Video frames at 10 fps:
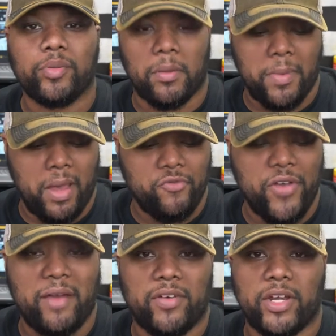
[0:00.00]
I put about
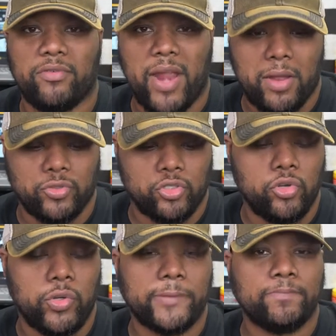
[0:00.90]
five hundred rounds
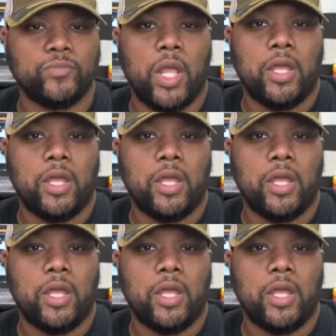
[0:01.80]
through it.